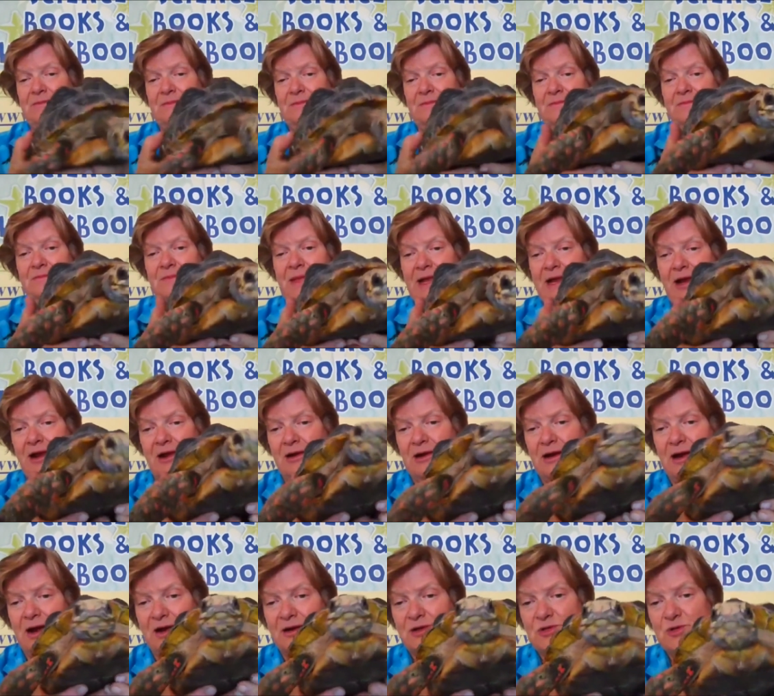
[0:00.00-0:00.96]
make
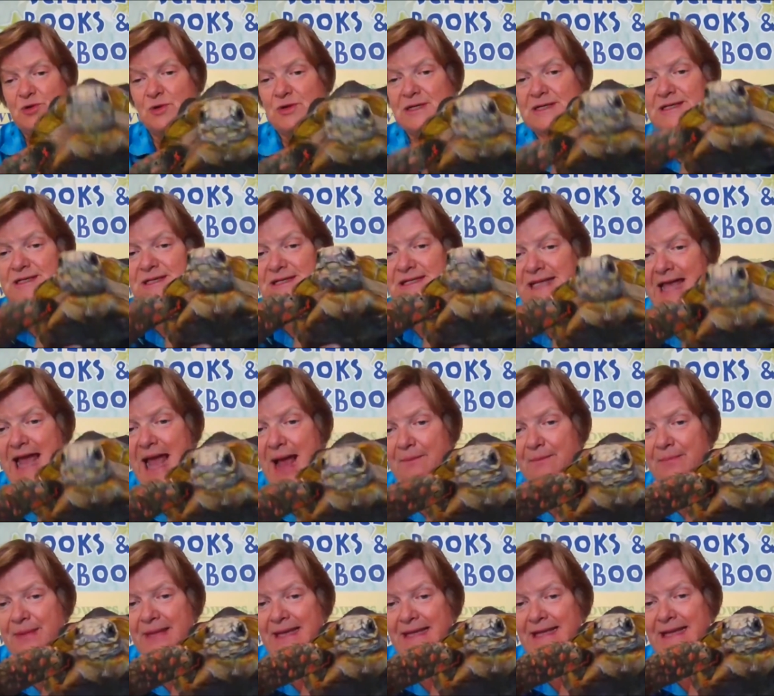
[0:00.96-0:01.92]
our tortoises
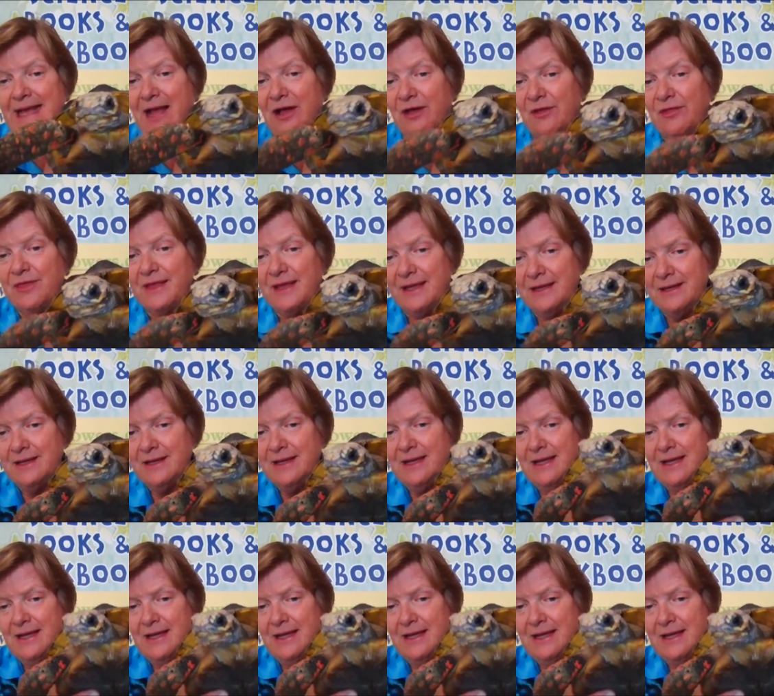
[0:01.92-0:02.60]
happy and healthy.